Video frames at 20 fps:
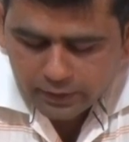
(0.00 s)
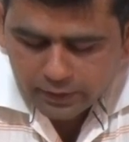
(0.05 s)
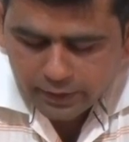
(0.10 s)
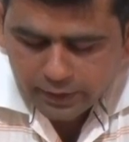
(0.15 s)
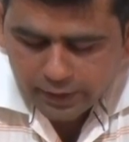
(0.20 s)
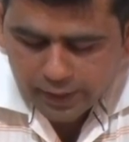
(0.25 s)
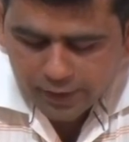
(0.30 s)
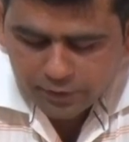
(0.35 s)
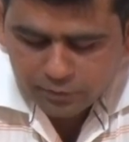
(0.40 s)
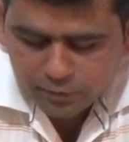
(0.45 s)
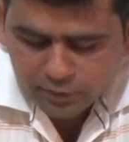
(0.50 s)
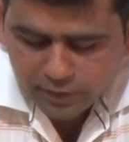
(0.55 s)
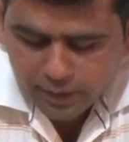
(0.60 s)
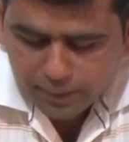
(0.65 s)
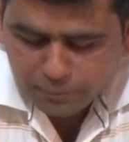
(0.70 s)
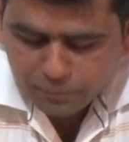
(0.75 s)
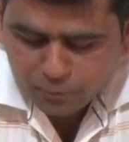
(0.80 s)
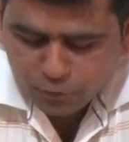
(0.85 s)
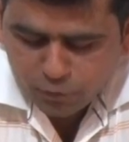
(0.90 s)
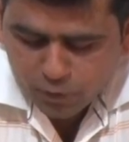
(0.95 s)

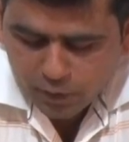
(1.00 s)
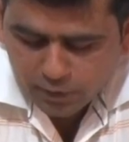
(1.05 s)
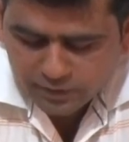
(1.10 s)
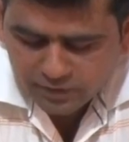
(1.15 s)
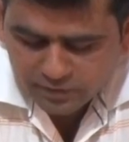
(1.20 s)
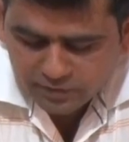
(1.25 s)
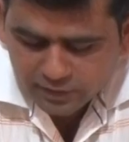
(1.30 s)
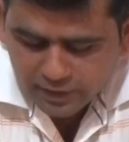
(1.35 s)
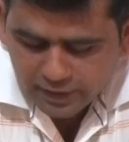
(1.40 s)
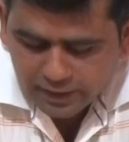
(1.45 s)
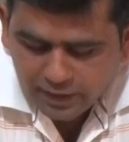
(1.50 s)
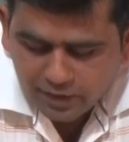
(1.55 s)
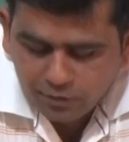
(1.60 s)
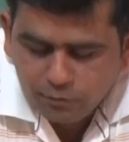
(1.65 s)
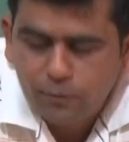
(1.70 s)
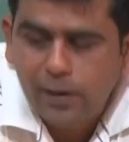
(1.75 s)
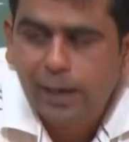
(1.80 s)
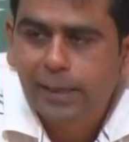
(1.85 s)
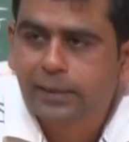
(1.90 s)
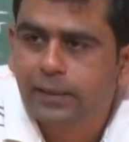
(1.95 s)
except for the scaling
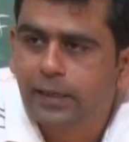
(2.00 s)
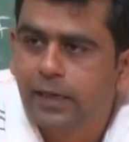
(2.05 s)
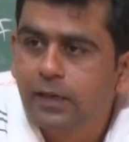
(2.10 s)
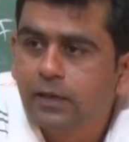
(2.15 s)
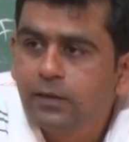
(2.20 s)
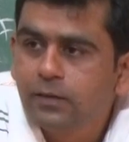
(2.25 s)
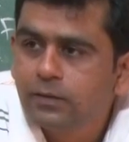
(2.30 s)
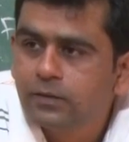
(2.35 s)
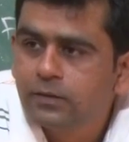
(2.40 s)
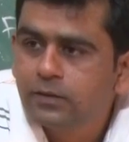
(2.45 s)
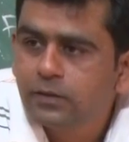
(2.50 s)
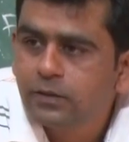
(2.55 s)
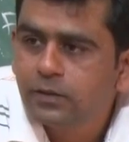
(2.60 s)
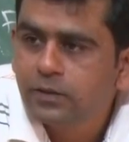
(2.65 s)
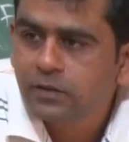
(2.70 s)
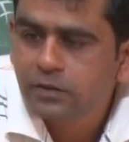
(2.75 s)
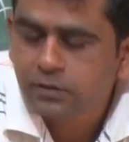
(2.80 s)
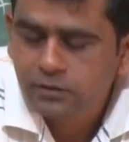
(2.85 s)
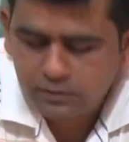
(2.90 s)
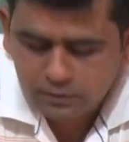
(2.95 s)
factor
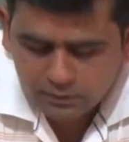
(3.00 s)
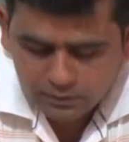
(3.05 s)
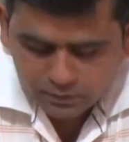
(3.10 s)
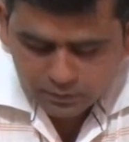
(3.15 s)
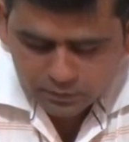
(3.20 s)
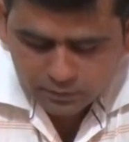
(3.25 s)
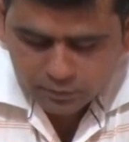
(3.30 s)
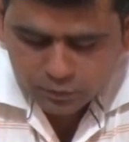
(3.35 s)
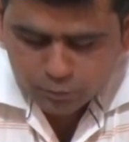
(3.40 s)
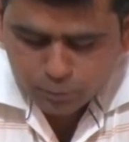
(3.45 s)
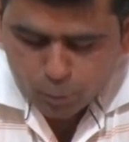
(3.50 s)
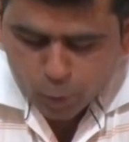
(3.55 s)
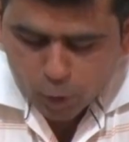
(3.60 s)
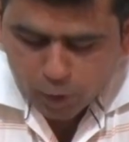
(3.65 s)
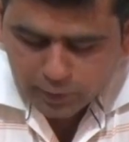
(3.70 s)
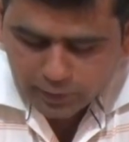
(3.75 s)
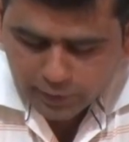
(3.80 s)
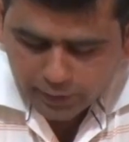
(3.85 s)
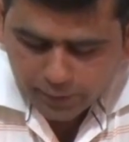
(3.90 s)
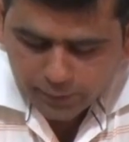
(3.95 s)
small
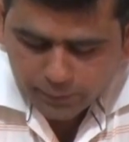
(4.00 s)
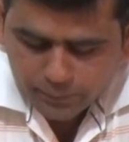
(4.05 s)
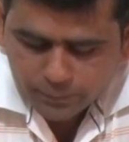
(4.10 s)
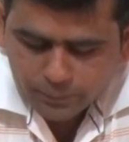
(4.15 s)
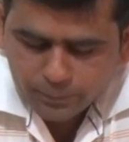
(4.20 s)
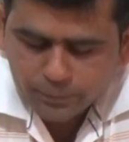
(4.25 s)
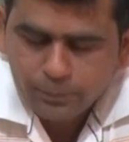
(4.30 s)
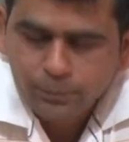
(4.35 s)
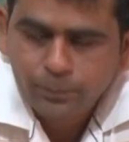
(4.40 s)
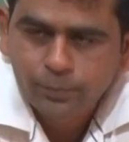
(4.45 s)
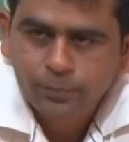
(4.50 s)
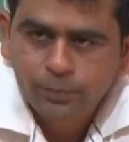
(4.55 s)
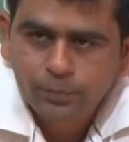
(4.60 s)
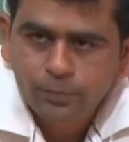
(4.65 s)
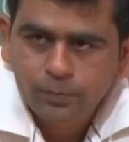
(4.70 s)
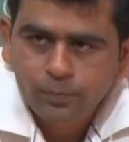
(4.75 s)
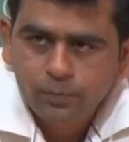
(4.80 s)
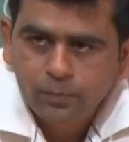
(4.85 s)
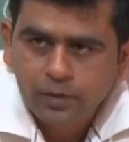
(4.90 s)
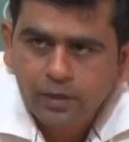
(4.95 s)
k,
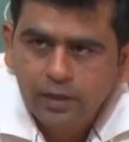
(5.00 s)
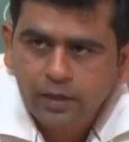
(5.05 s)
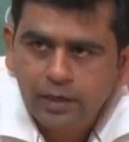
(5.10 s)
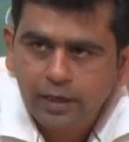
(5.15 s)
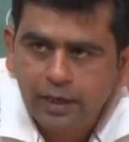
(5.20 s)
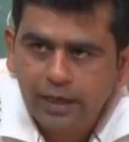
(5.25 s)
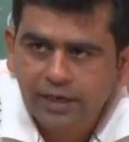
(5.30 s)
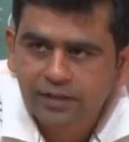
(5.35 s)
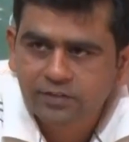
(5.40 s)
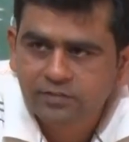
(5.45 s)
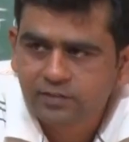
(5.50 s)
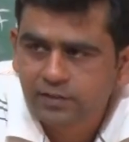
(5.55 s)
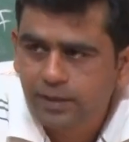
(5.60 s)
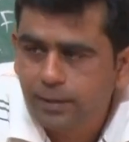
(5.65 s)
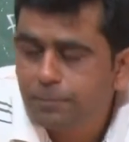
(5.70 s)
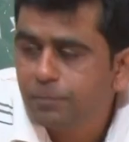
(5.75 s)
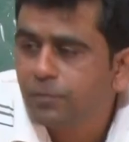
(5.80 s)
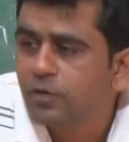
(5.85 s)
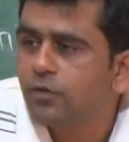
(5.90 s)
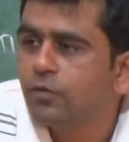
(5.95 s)

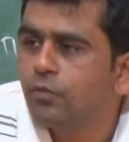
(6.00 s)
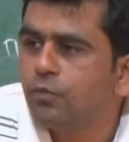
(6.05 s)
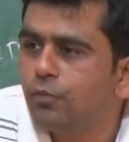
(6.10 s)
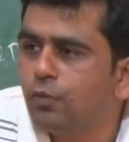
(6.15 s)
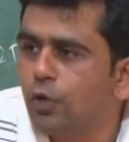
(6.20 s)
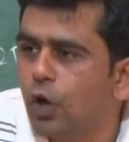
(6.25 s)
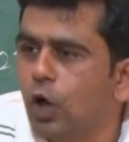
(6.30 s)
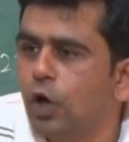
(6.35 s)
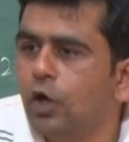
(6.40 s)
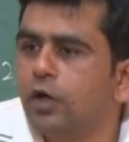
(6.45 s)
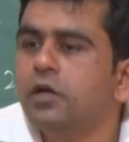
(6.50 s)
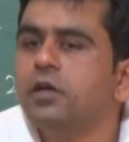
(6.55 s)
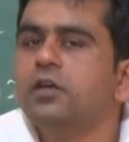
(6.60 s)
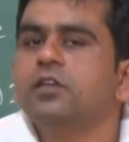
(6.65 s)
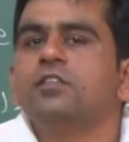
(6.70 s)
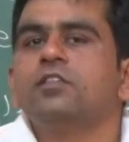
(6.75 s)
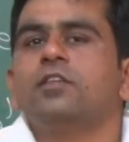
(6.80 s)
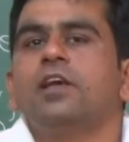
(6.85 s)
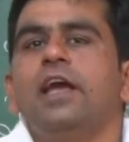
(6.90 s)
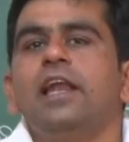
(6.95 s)
except for
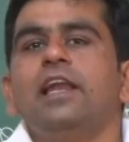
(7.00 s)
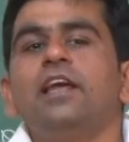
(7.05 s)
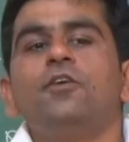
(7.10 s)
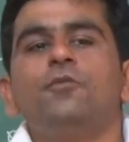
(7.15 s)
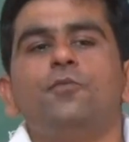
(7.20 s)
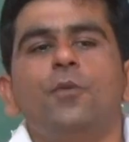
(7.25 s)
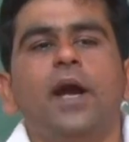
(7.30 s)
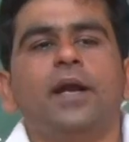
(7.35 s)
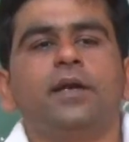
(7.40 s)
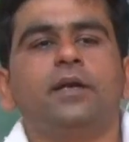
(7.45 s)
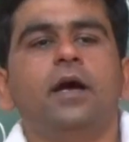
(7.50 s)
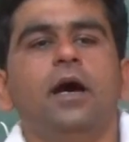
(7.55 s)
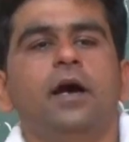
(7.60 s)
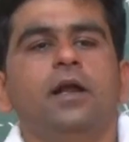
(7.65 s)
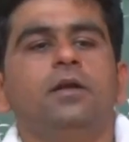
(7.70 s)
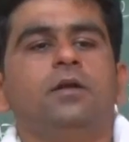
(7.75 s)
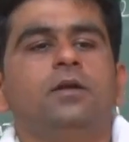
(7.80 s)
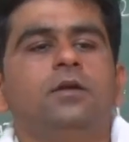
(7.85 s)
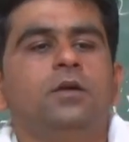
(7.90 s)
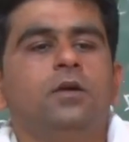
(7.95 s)
scaling
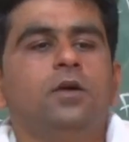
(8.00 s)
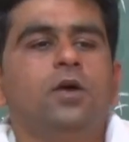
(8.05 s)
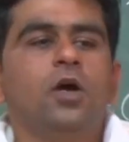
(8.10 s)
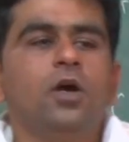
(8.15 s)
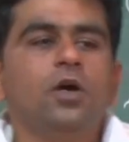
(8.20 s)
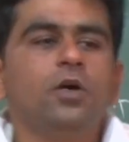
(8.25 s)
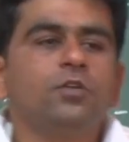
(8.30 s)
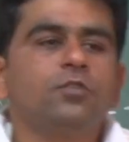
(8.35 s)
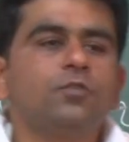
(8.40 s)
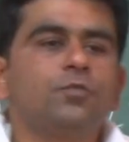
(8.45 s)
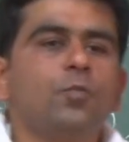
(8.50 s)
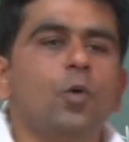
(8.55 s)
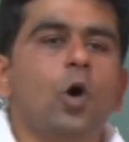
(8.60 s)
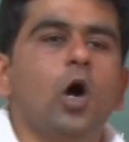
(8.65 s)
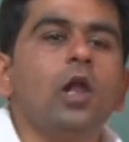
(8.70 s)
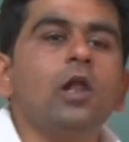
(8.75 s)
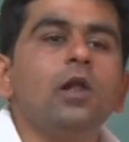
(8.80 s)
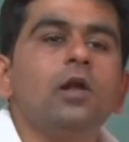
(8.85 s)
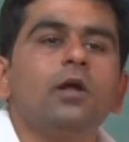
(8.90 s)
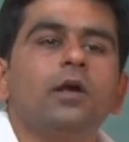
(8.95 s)
factor
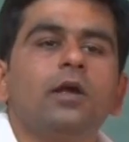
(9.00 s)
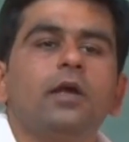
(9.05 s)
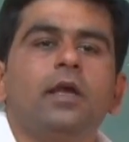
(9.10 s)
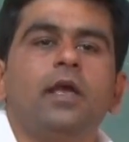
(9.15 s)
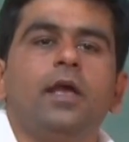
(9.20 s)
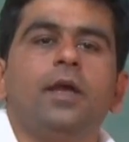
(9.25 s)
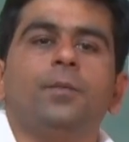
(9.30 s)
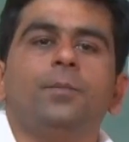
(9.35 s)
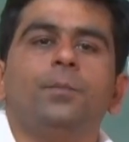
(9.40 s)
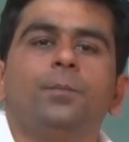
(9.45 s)
small k.